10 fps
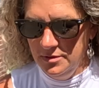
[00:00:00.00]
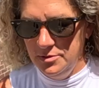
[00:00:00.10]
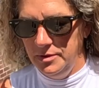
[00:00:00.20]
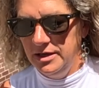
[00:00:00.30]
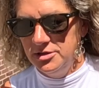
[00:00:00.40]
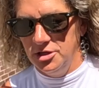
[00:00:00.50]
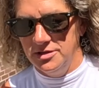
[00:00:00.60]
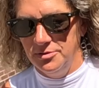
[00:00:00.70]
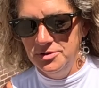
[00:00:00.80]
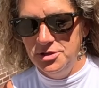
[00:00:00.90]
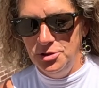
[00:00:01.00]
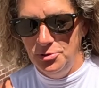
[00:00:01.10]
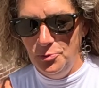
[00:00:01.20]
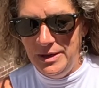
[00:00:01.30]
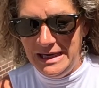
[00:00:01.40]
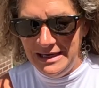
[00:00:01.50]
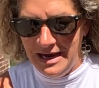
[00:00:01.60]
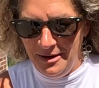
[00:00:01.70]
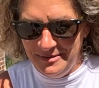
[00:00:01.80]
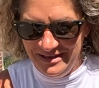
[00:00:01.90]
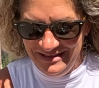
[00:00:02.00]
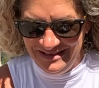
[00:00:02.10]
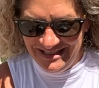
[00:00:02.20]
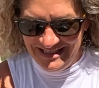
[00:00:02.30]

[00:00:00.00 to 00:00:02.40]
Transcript: Did we get just those two wee napkins?